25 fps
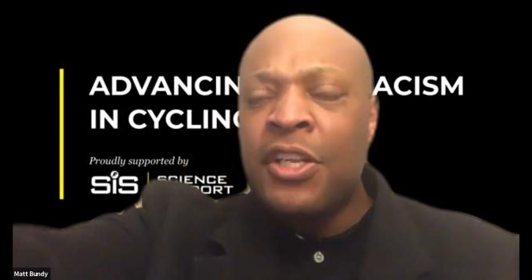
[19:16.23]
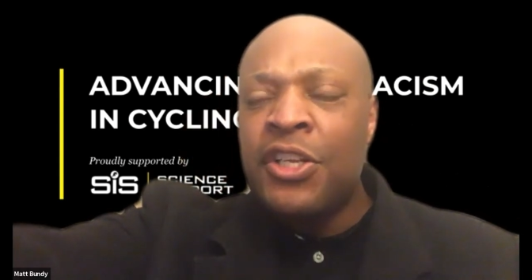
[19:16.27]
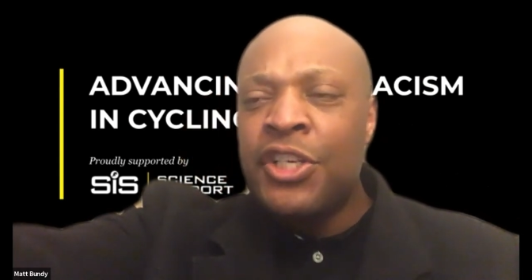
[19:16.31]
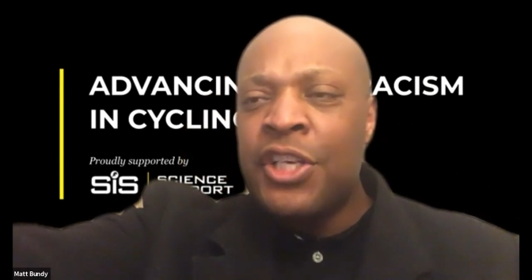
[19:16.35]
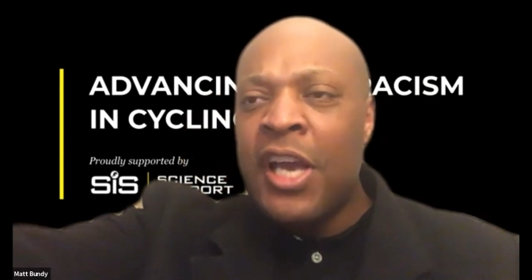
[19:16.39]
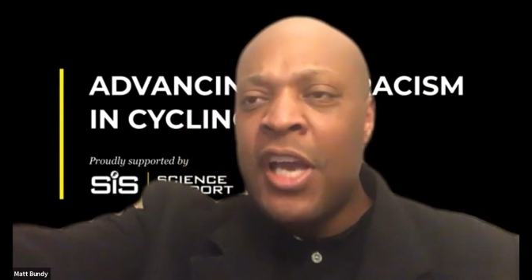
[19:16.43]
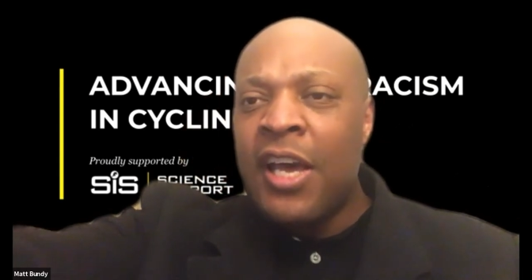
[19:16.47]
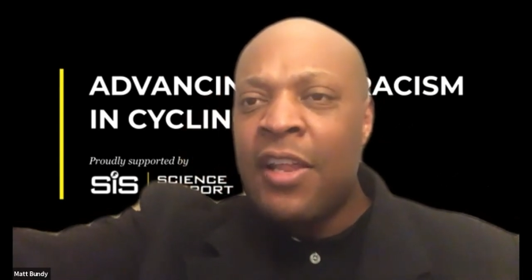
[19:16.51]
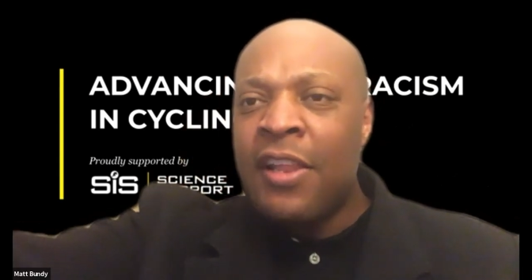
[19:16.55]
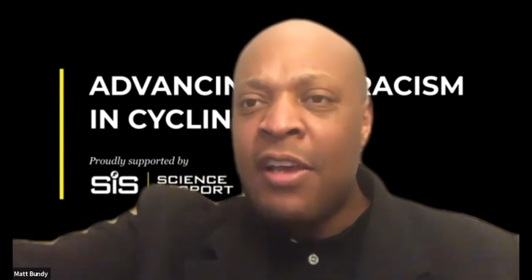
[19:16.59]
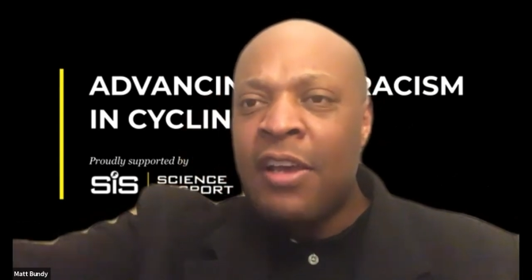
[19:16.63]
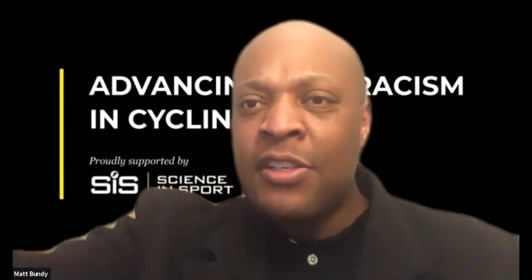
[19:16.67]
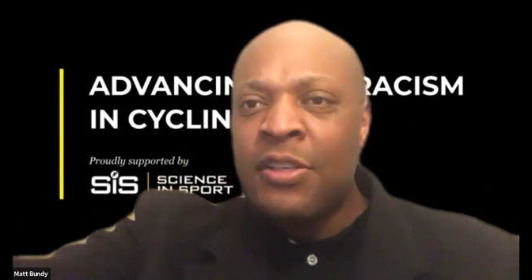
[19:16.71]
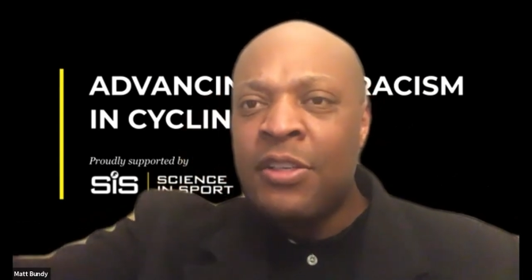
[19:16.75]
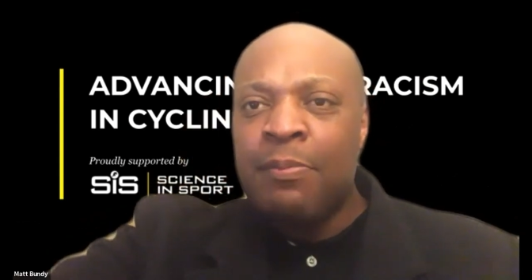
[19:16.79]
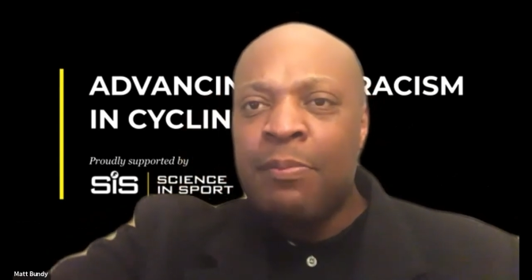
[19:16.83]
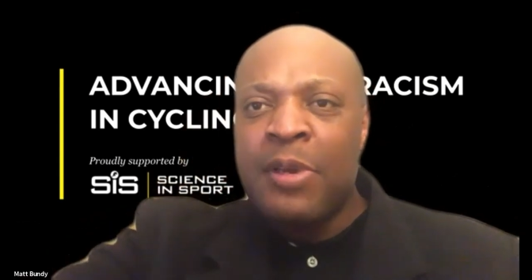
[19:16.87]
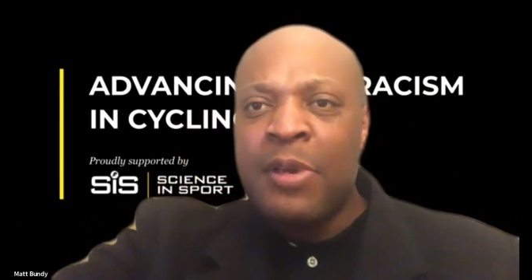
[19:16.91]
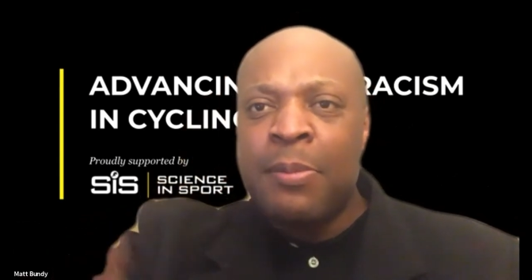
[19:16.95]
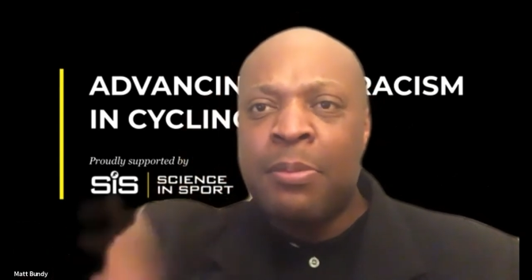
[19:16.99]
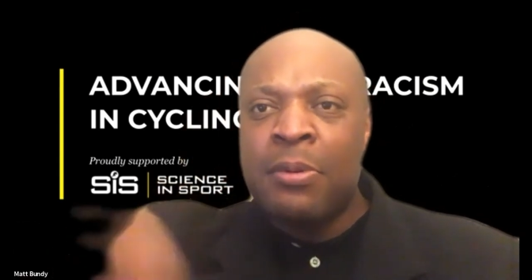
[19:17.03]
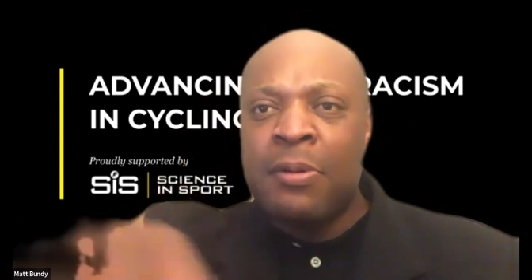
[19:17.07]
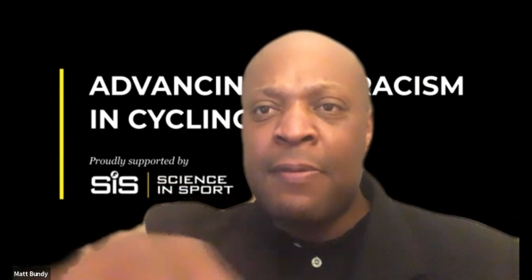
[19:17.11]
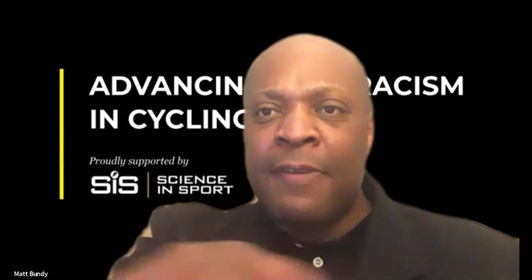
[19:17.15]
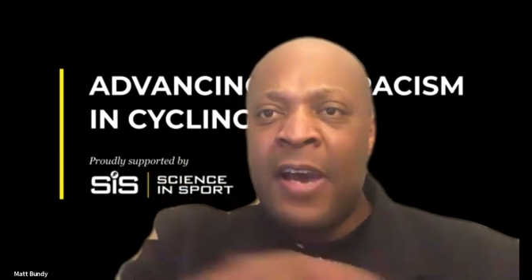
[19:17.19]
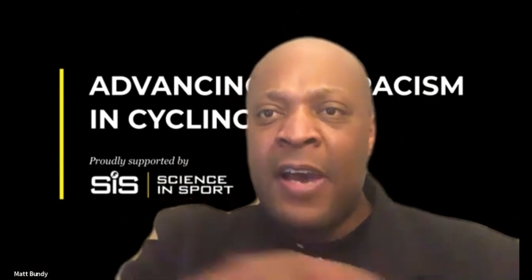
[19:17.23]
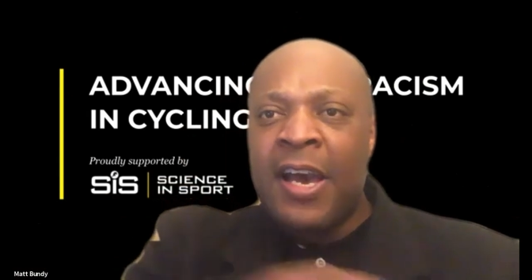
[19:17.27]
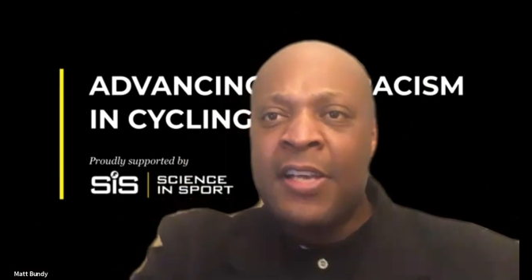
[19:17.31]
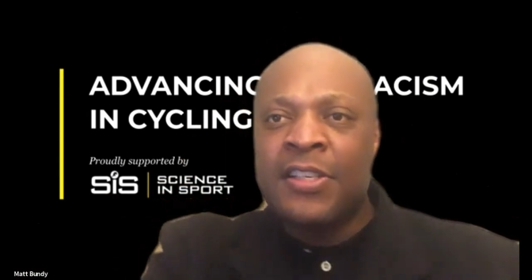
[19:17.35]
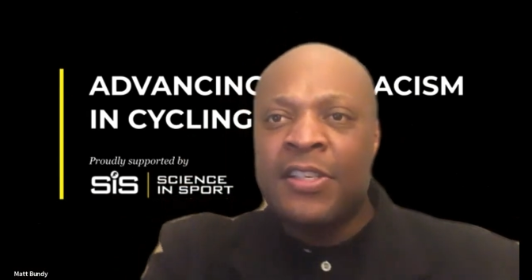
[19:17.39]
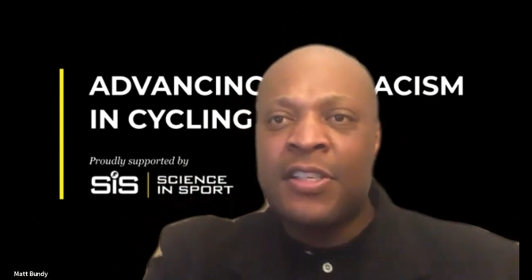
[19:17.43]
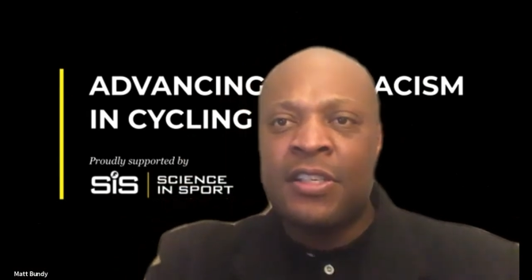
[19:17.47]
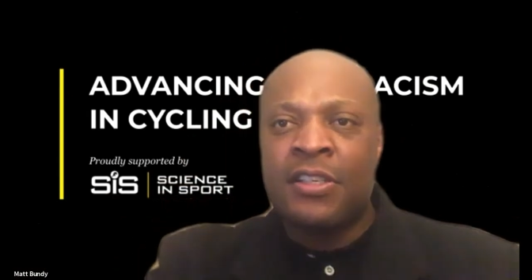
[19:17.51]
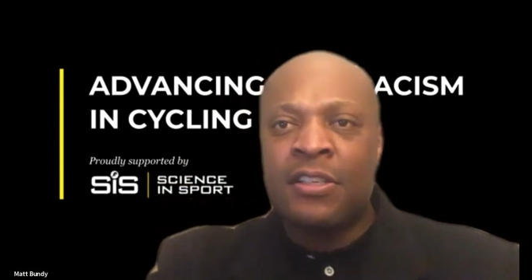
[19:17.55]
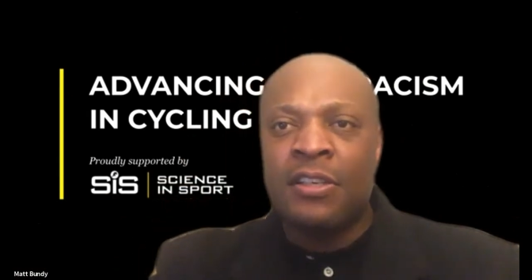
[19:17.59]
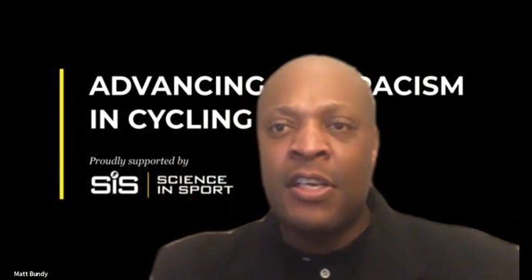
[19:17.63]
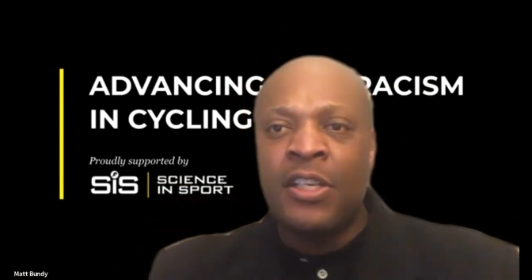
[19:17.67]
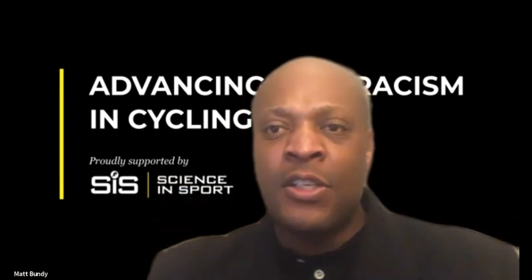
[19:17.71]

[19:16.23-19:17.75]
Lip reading: chat that some people have asked